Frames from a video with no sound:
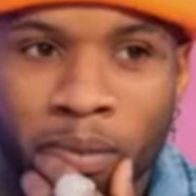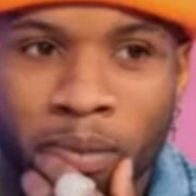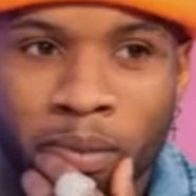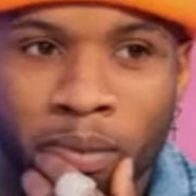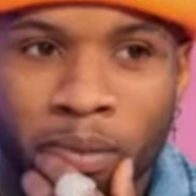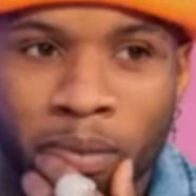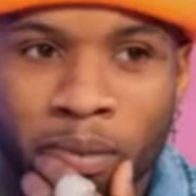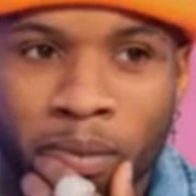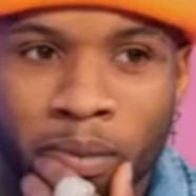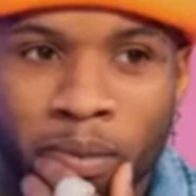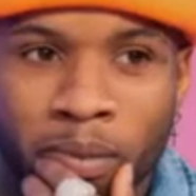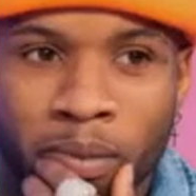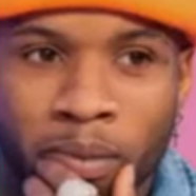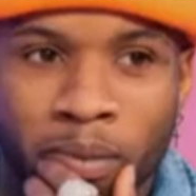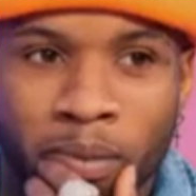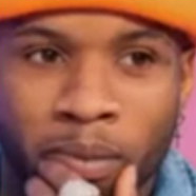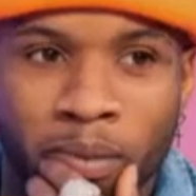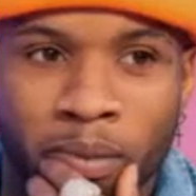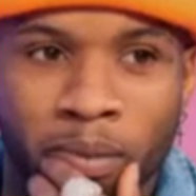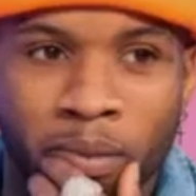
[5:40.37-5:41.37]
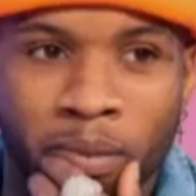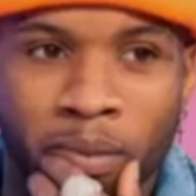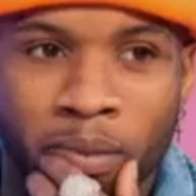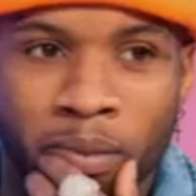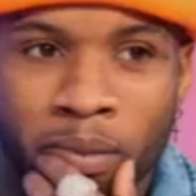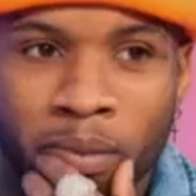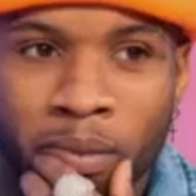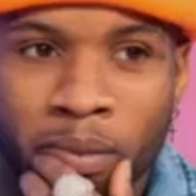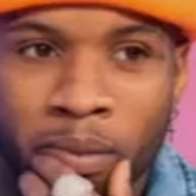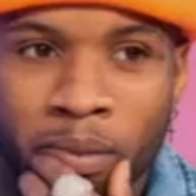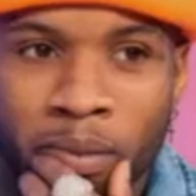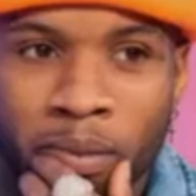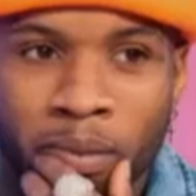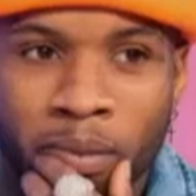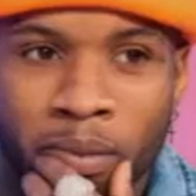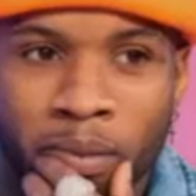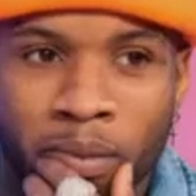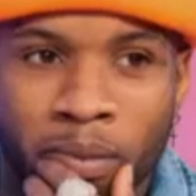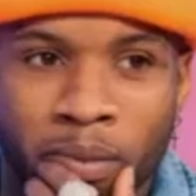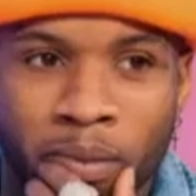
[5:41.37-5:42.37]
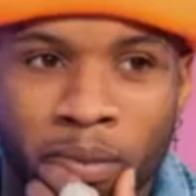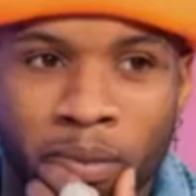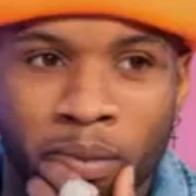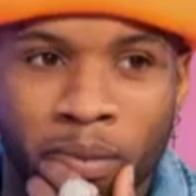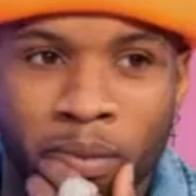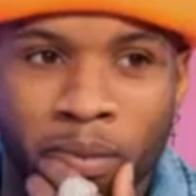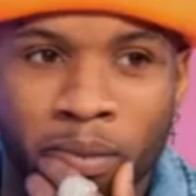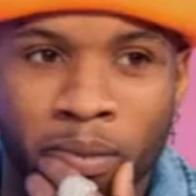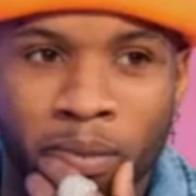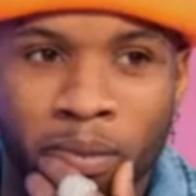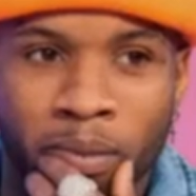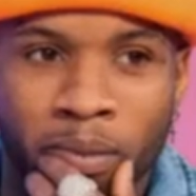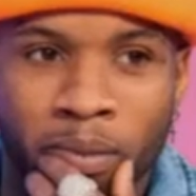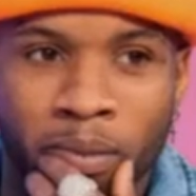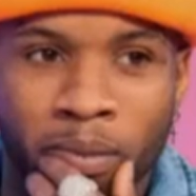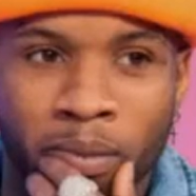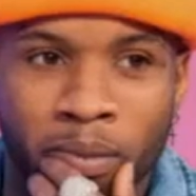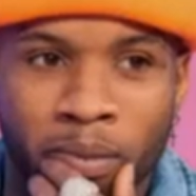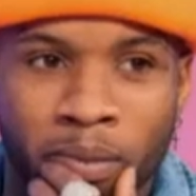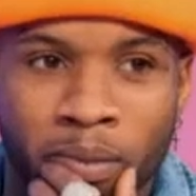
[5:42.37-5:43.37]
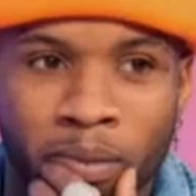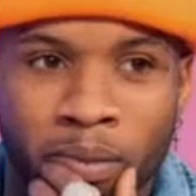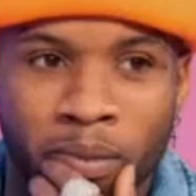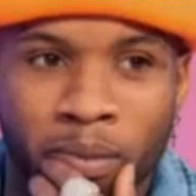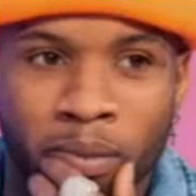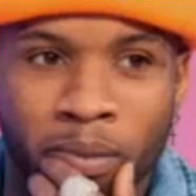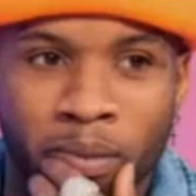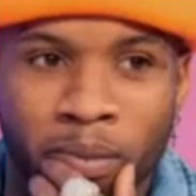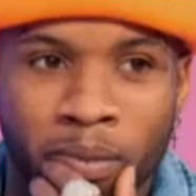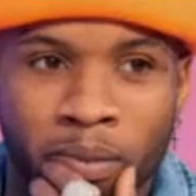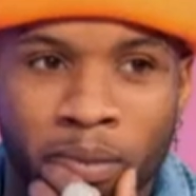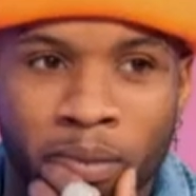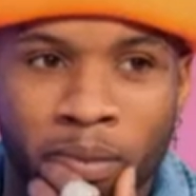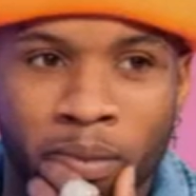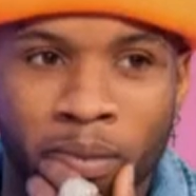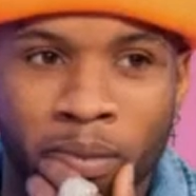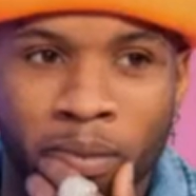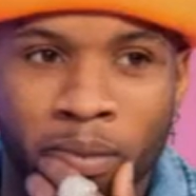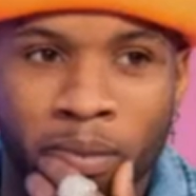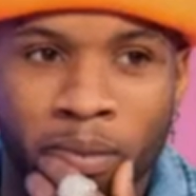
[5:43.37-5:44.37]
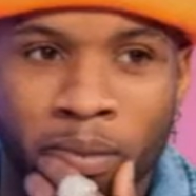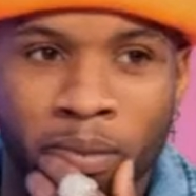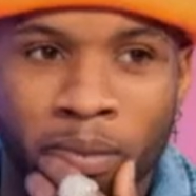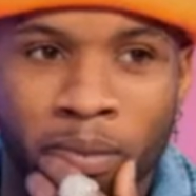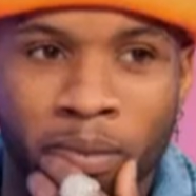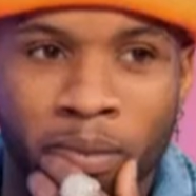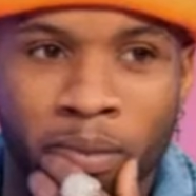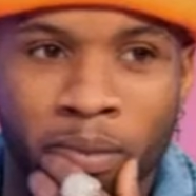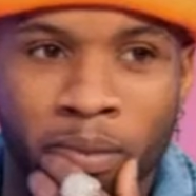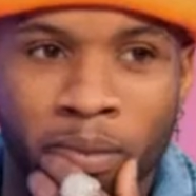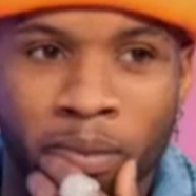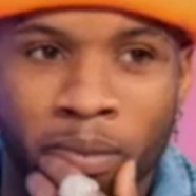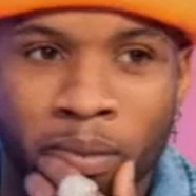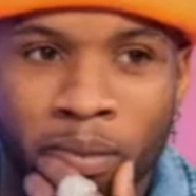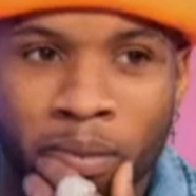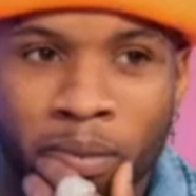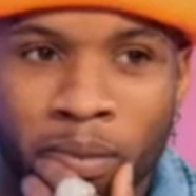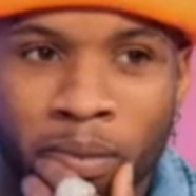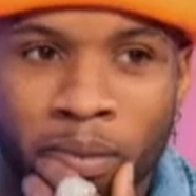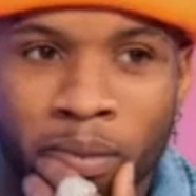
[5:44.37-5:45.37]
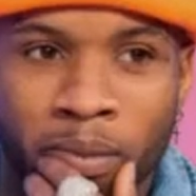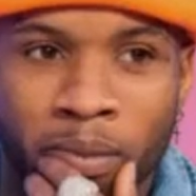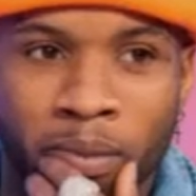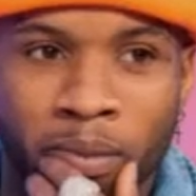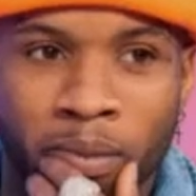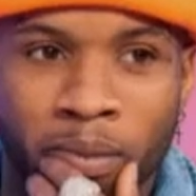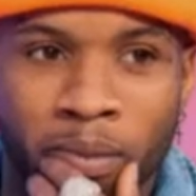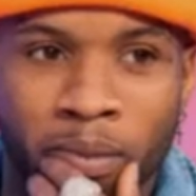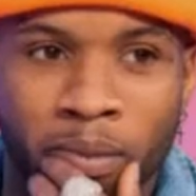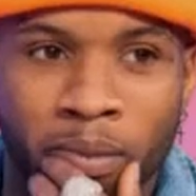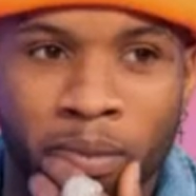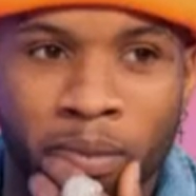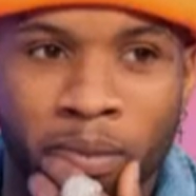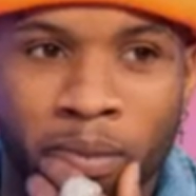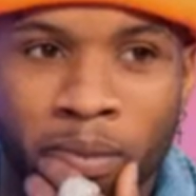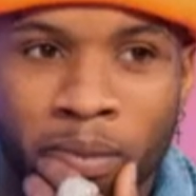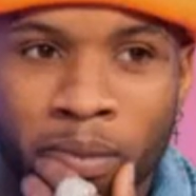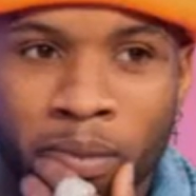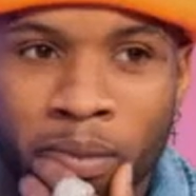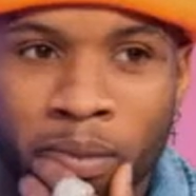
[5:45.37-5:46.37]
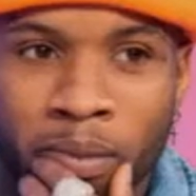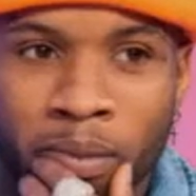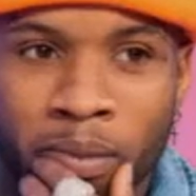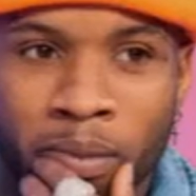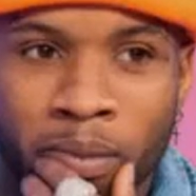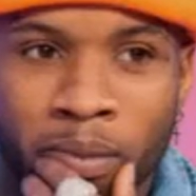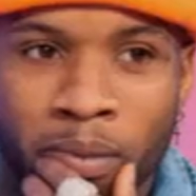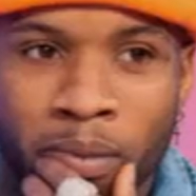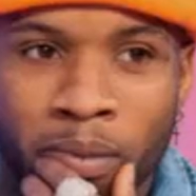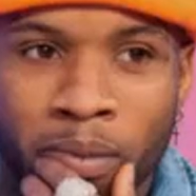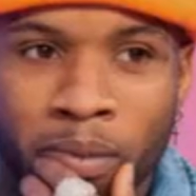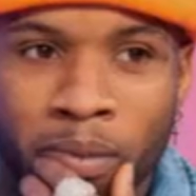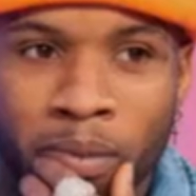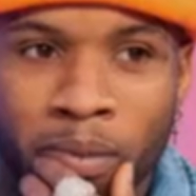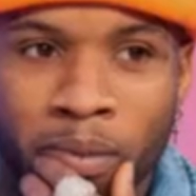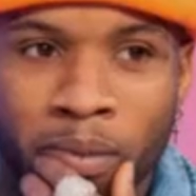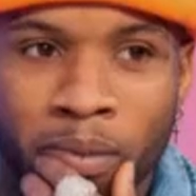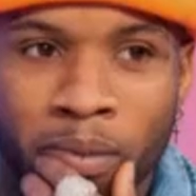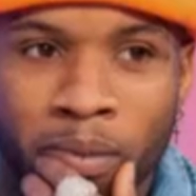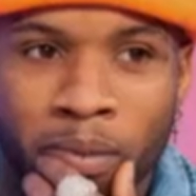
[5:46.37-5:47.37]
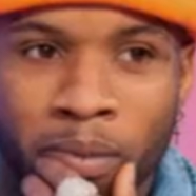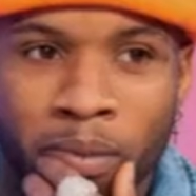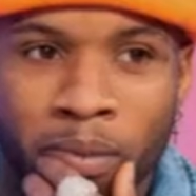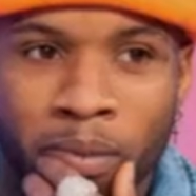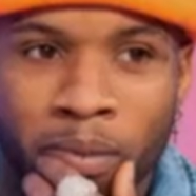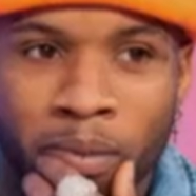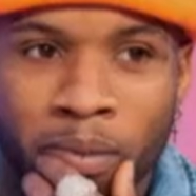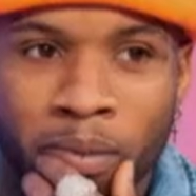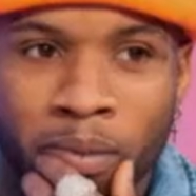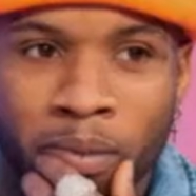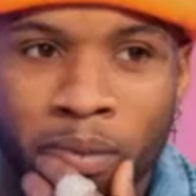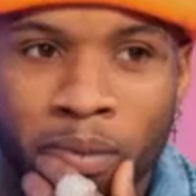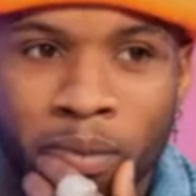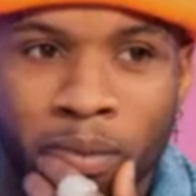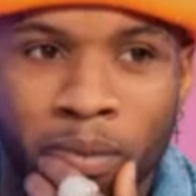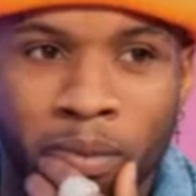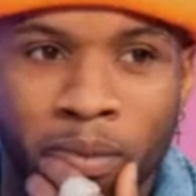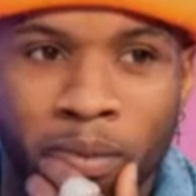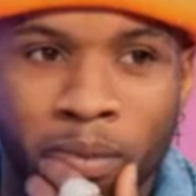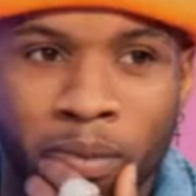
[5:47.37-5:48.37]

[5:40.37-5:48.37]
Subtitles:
[no speech]